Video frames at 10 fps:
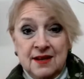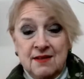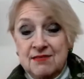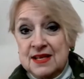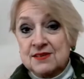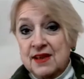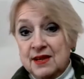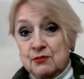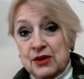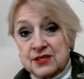things like a
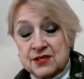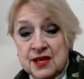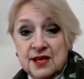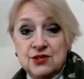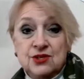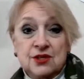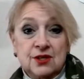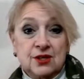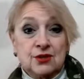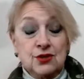
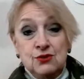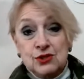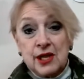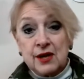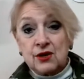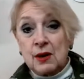presentation, a newsletter,